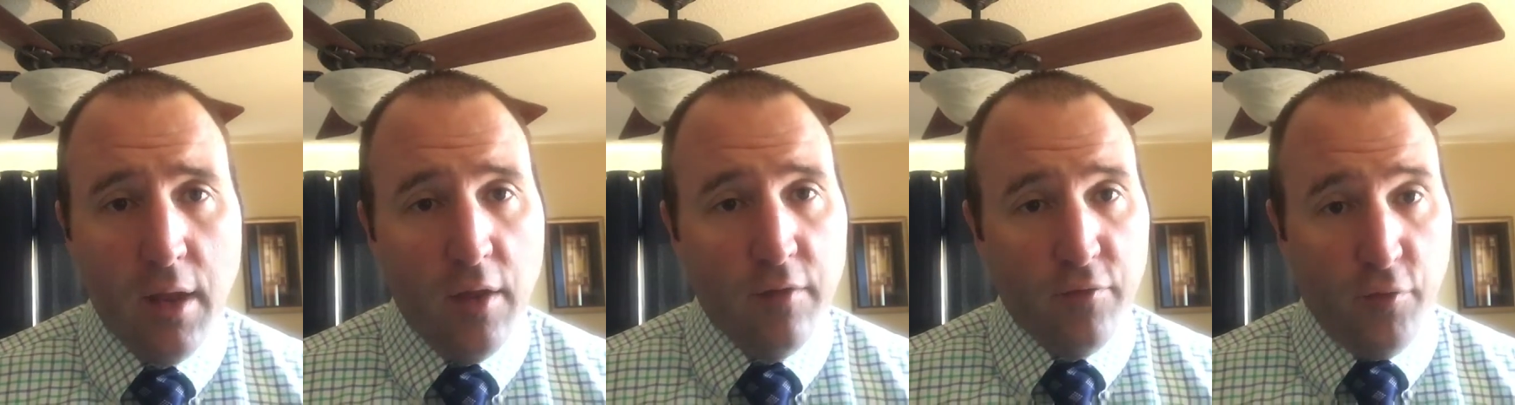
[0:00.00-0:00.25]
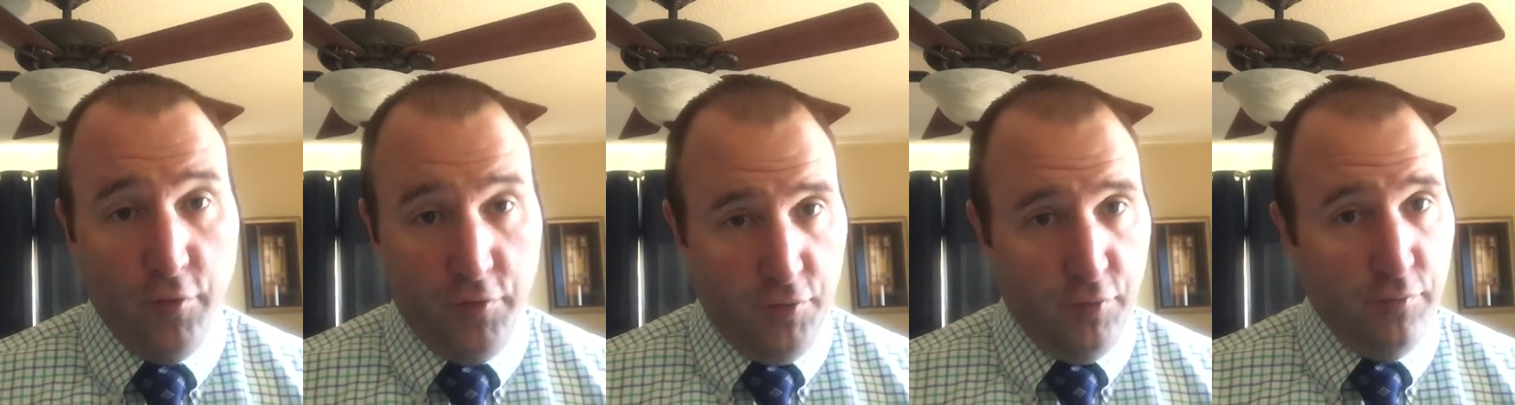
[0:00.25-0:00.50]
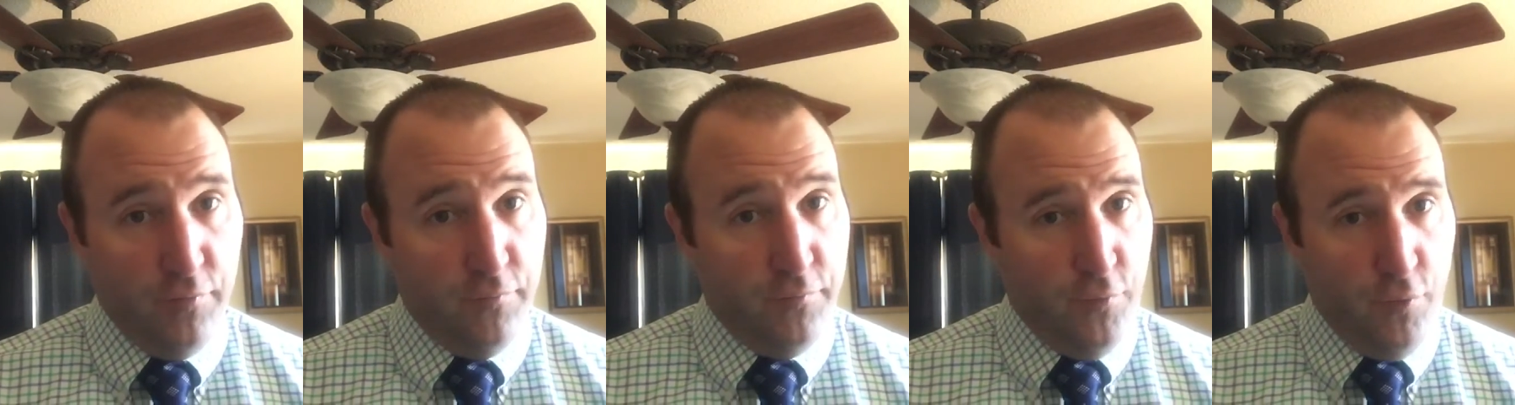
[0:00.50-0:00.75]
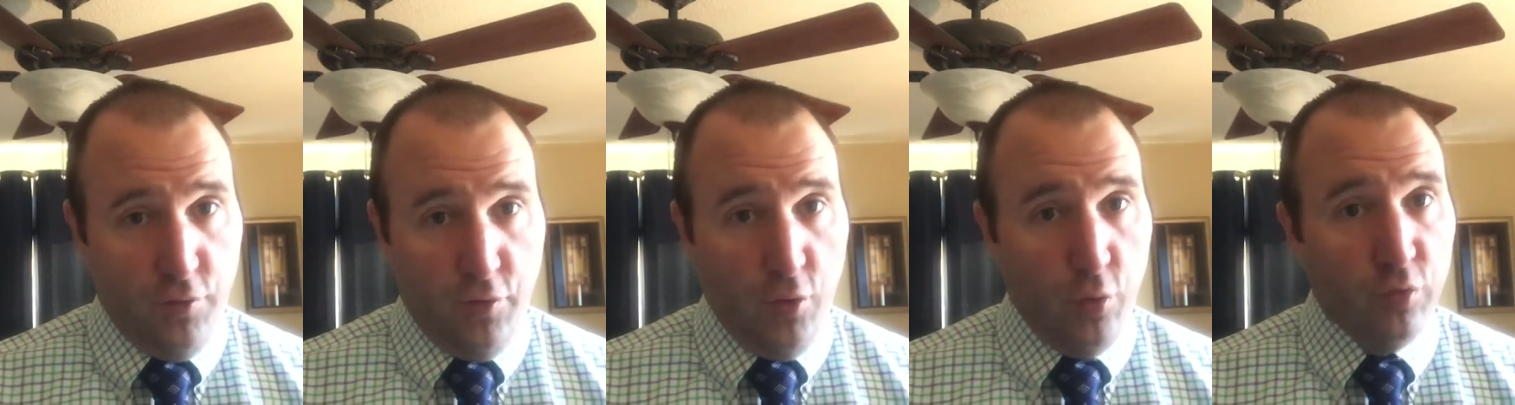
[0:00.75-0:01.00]

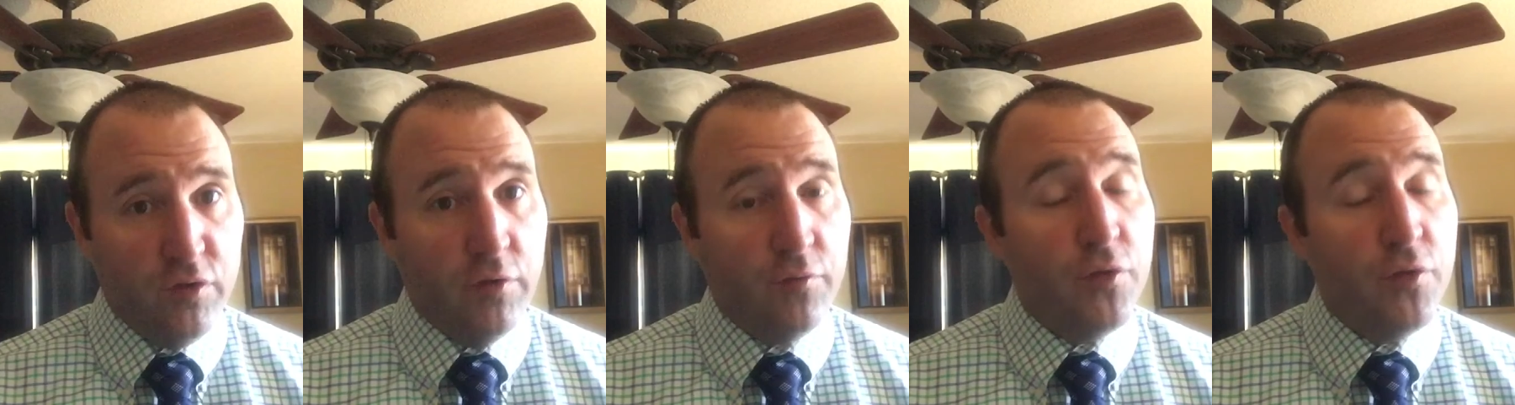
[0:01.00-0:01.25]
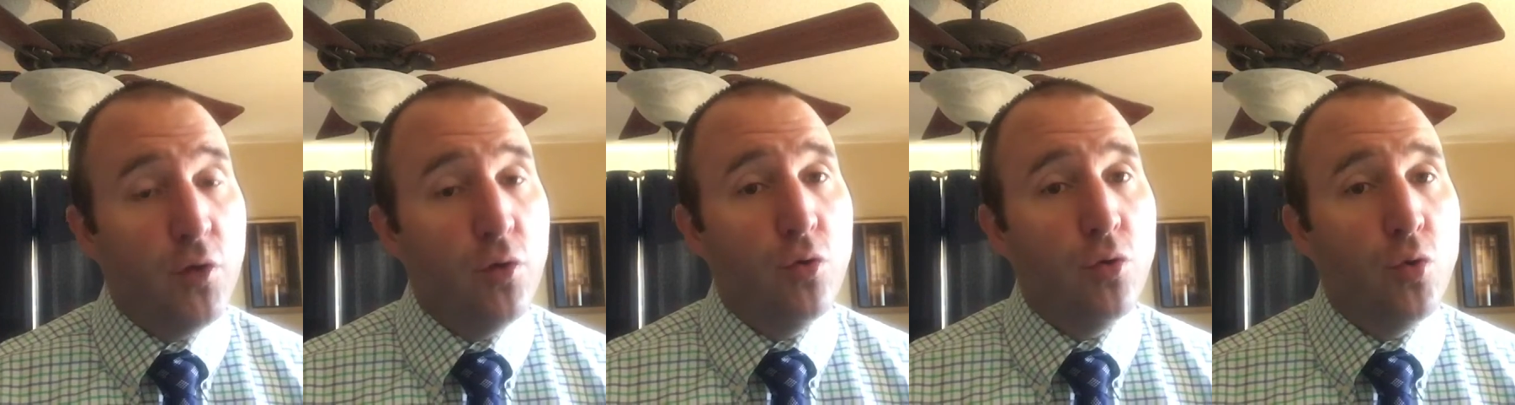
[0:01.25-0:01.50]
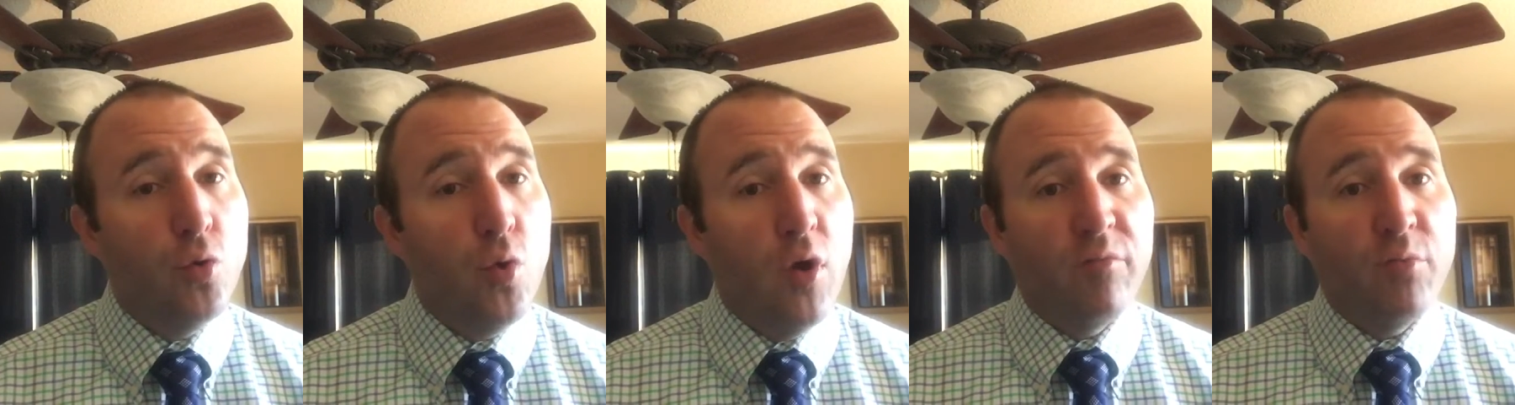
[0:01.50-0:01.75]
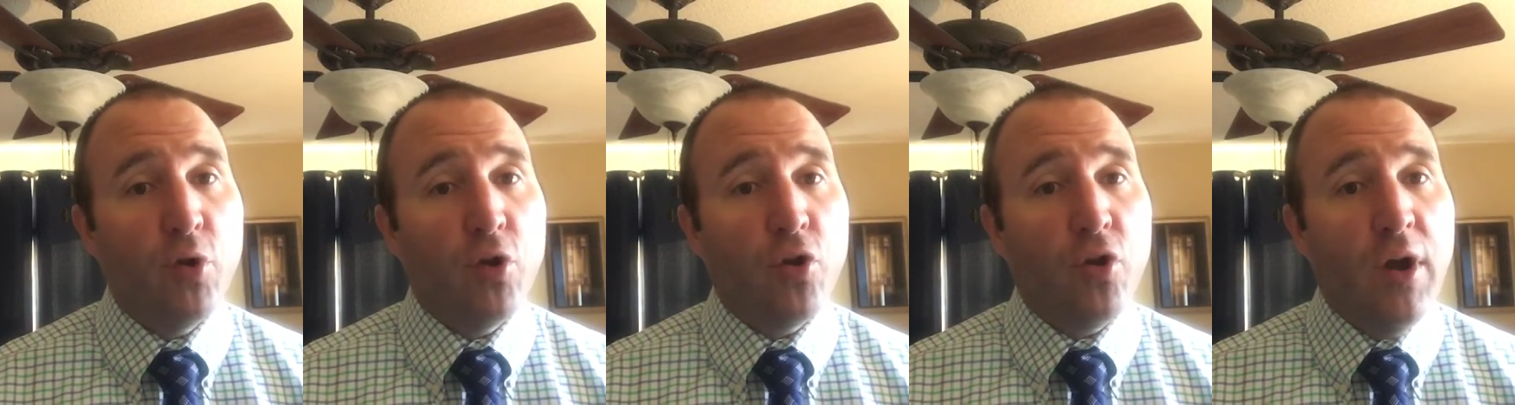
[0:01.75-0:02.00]
For those of you who
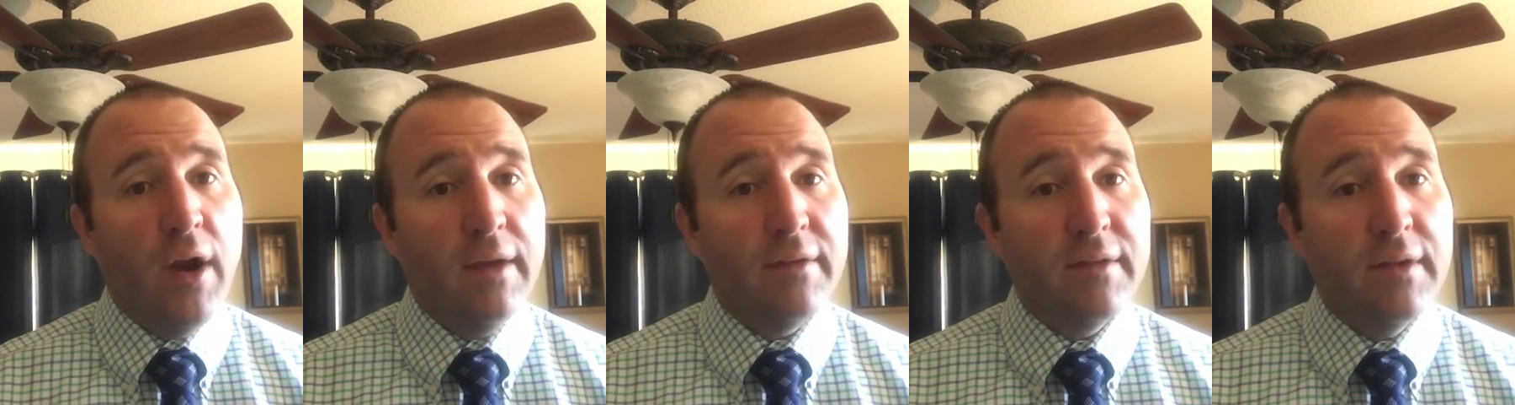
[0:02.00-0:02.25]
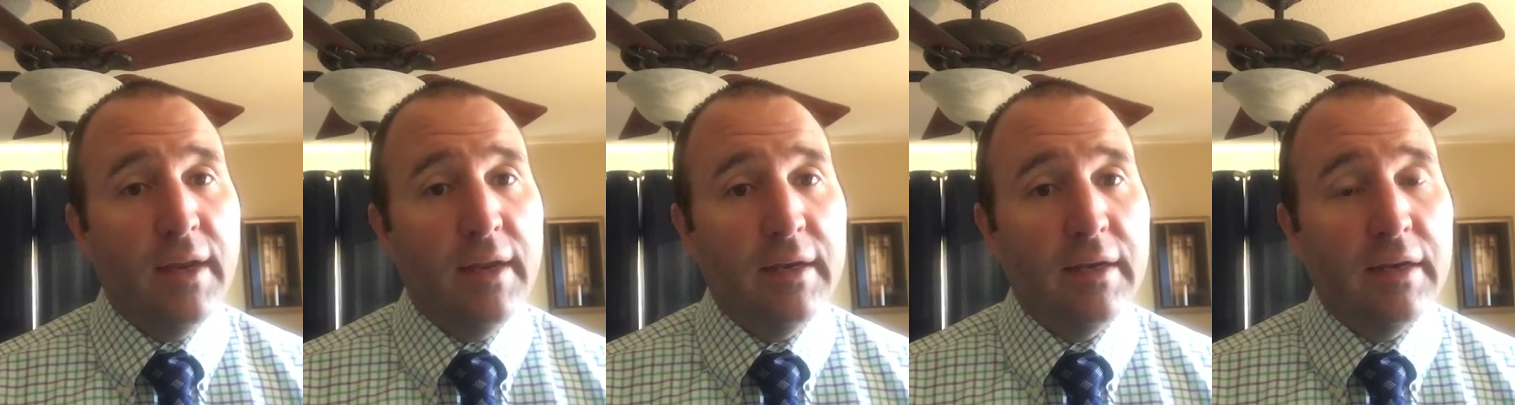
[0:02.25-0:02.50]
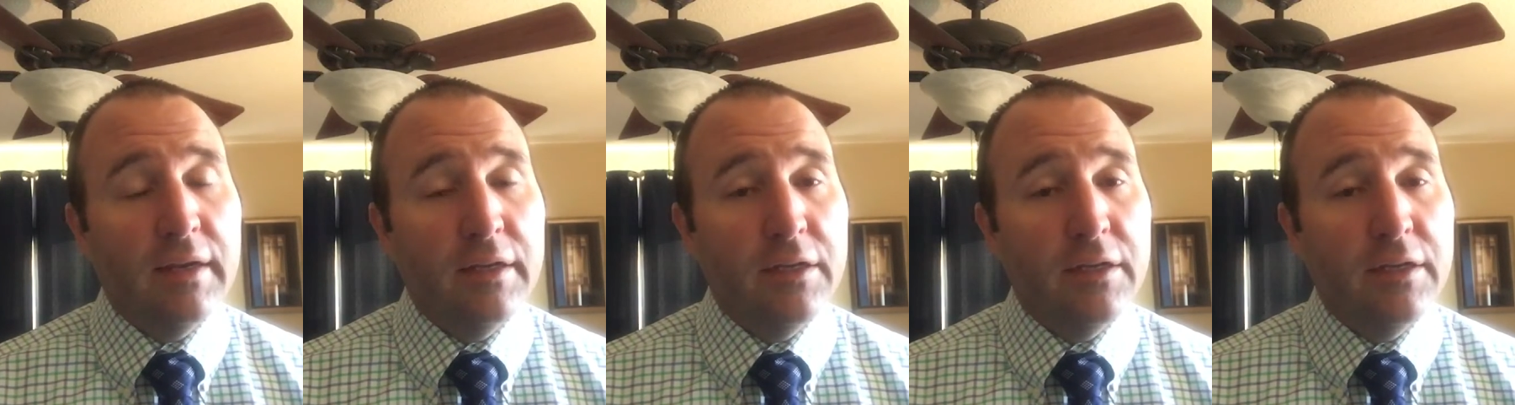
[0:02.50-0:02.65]
have procrastinated